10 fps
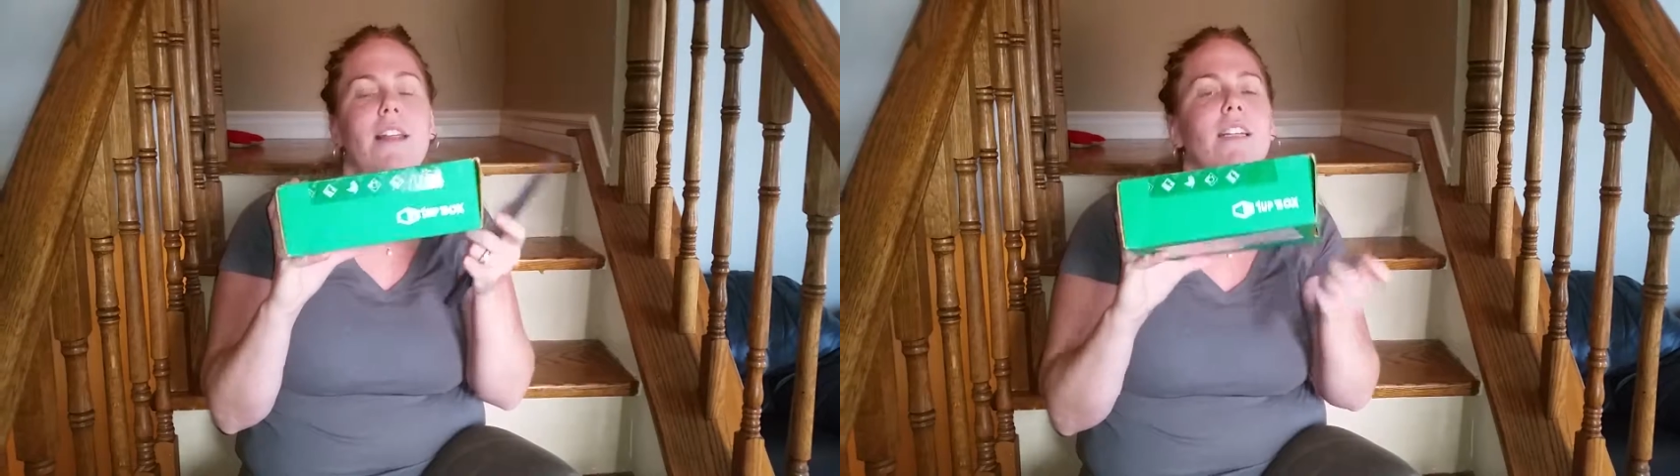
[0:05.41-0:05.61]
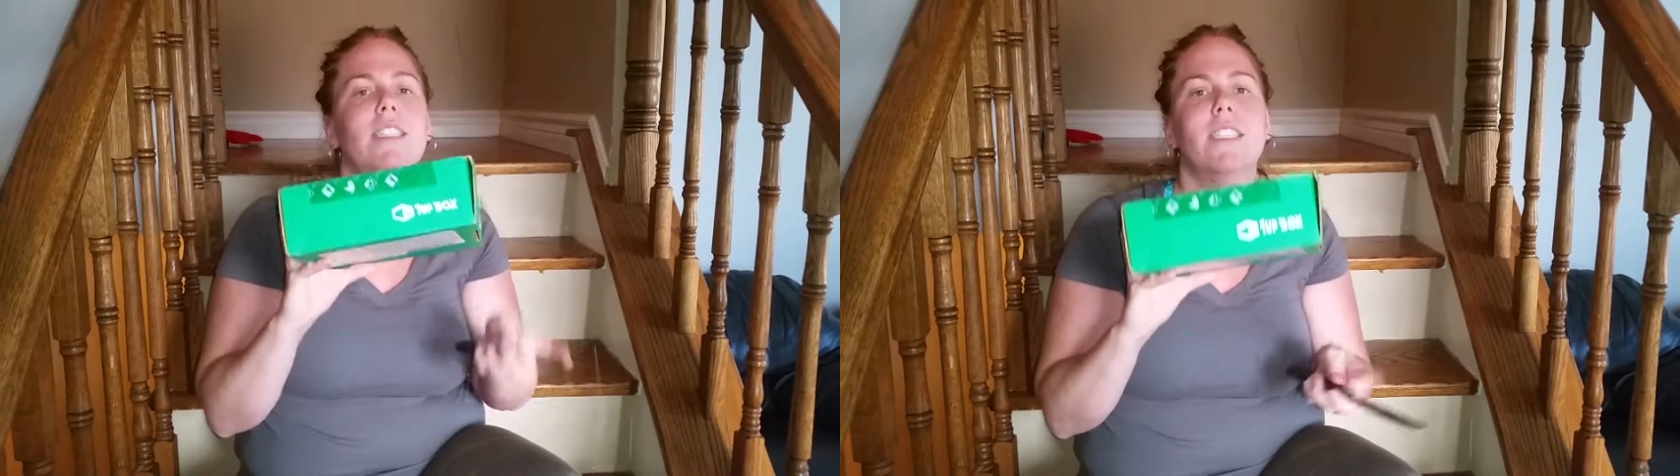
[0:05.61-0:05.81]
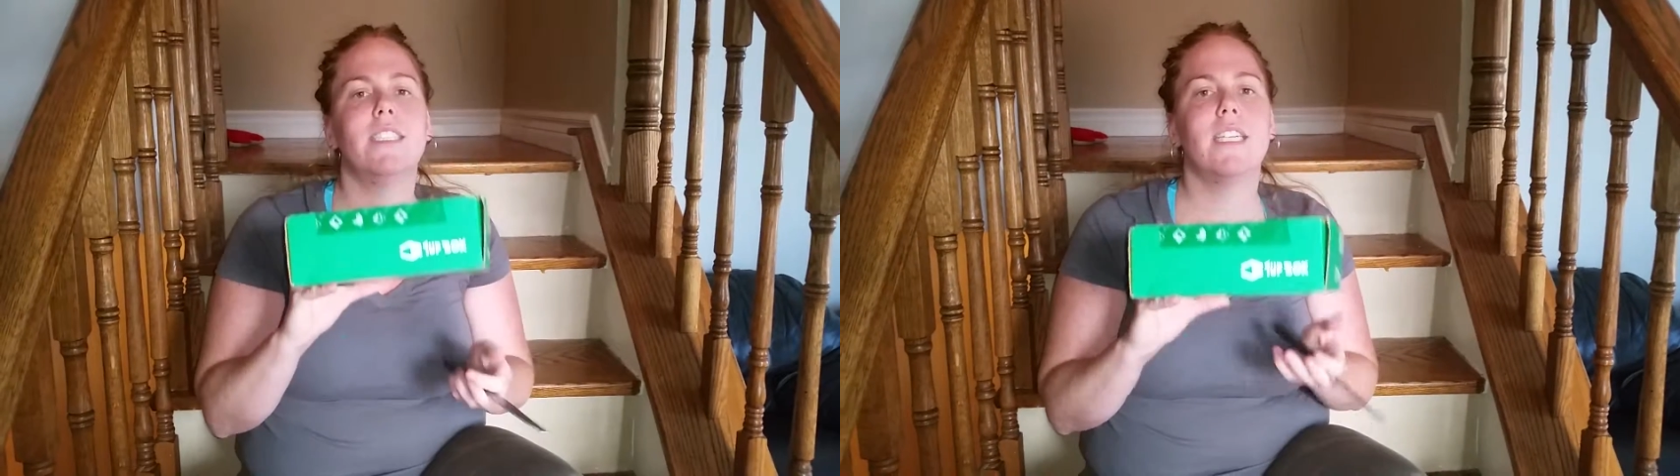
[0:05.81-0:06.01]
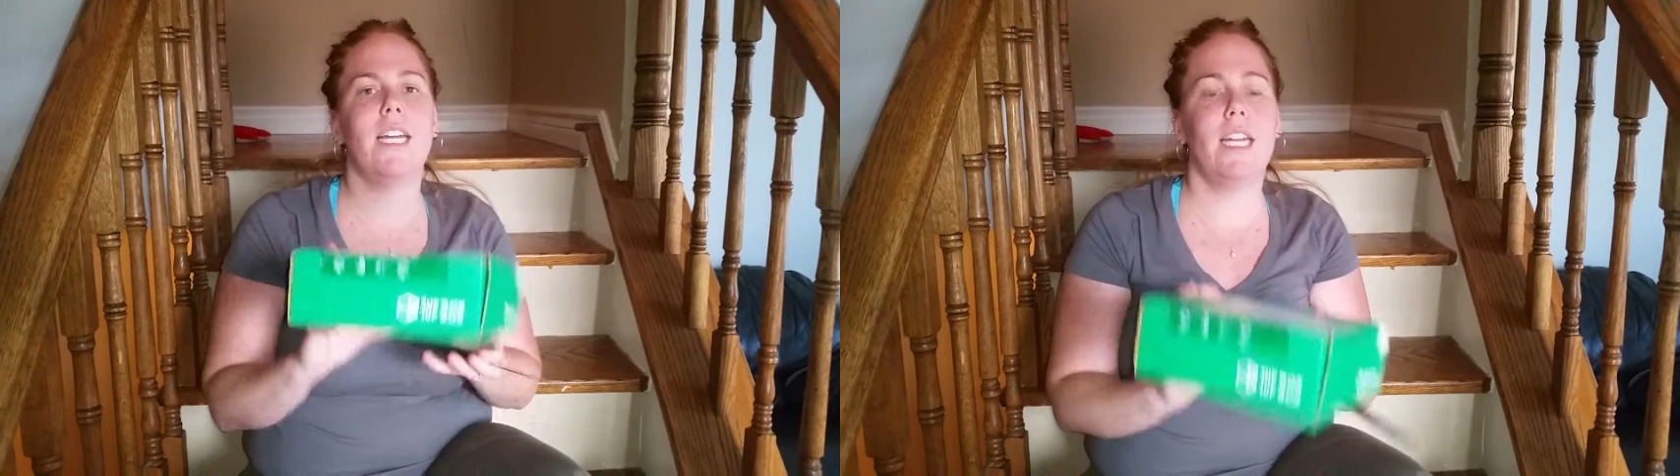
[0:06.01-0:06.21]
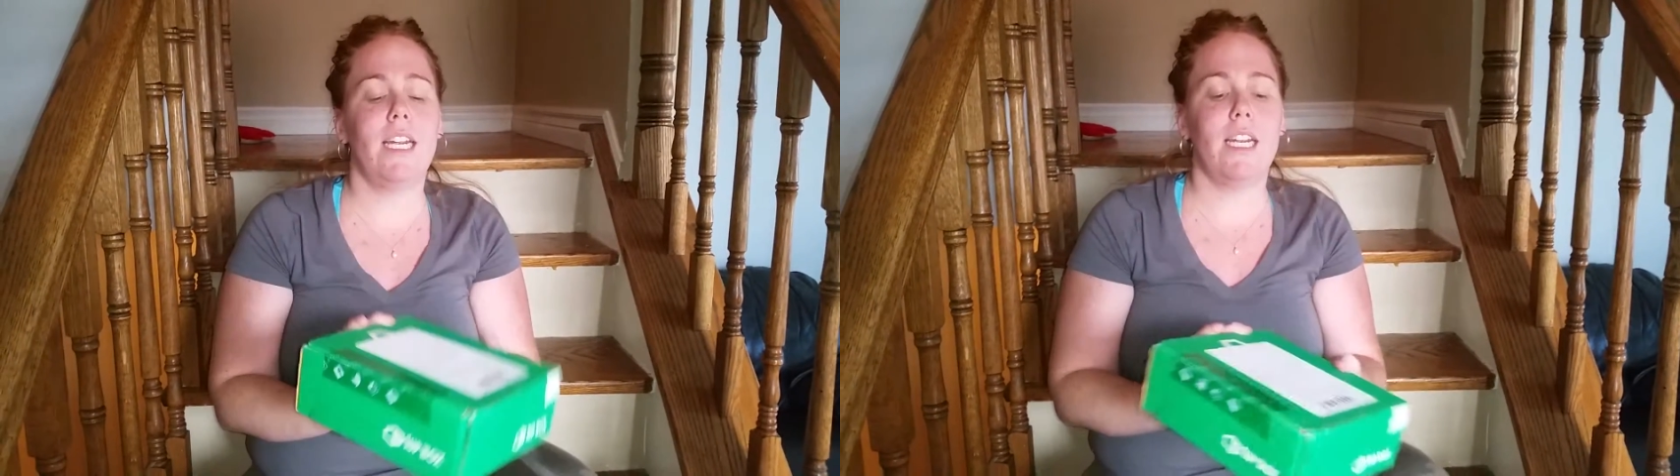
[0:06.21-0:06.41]
This is
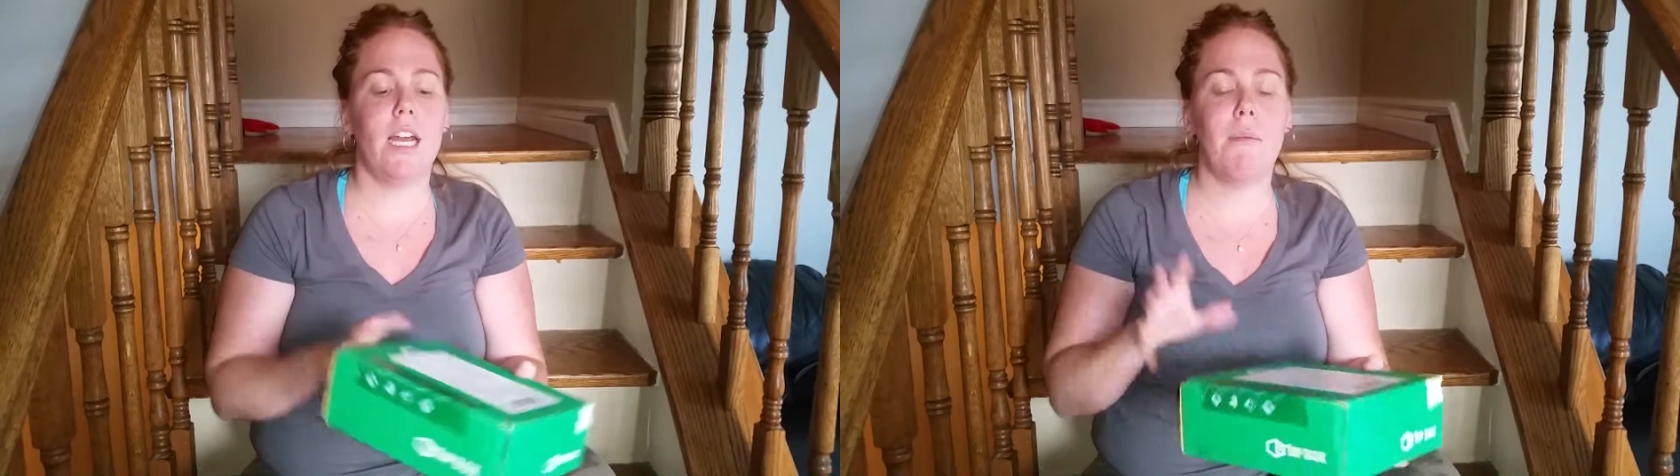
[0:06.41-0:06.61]
a